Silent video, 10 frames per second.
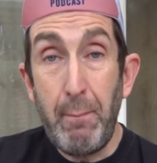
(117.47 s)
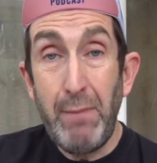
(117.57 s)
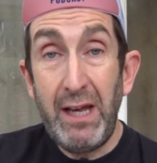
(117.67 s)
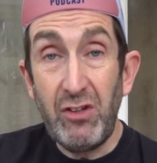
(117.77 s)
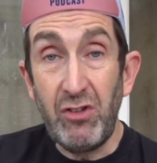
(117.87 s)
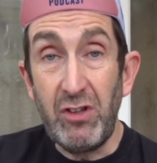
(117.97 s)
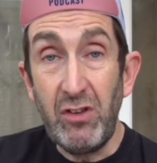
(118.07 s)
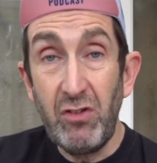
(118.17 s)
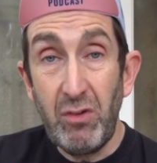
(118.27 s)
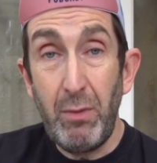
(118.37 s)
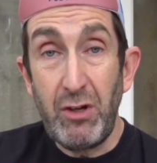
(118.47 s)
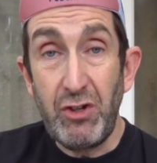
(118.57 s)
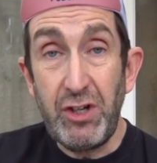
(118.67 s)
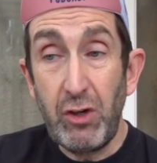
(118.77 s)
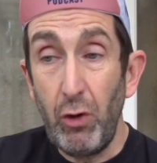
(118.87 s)
amazing to
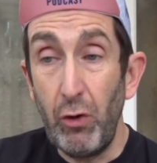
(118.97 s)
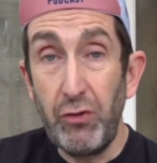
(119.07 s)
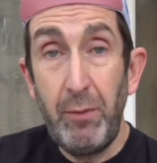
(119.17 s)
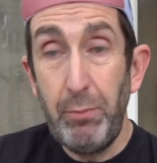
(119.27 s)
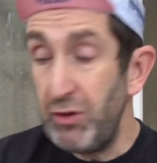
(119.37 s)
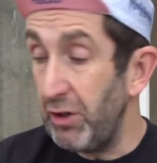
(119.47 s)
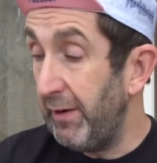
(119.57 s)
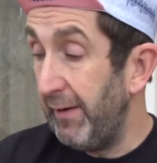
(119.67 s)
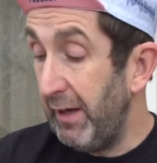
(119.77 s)
measure your core temperature?